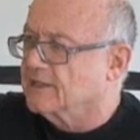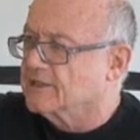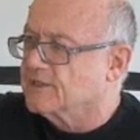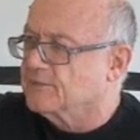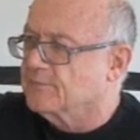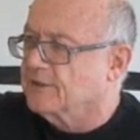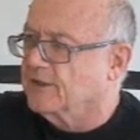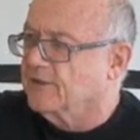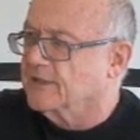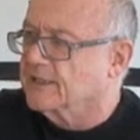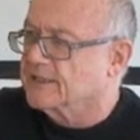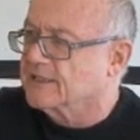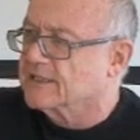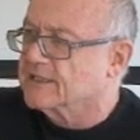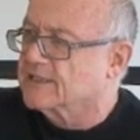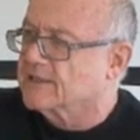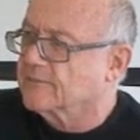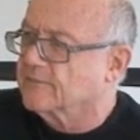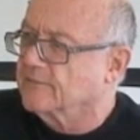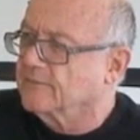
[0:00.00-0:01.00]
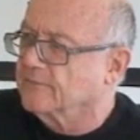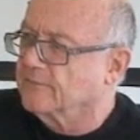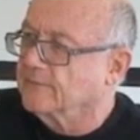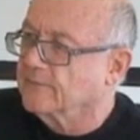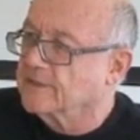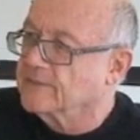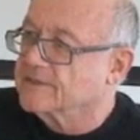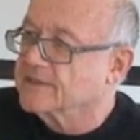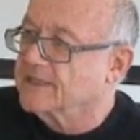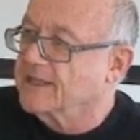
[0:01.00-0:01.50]
spirits?
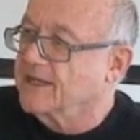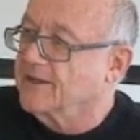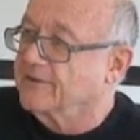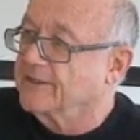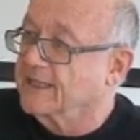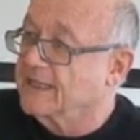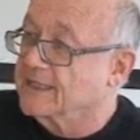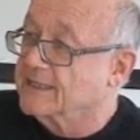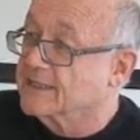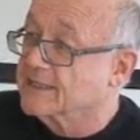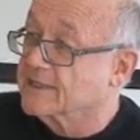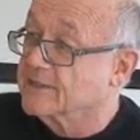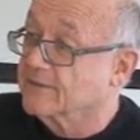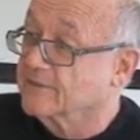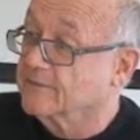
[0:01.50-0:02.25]
See how it ends?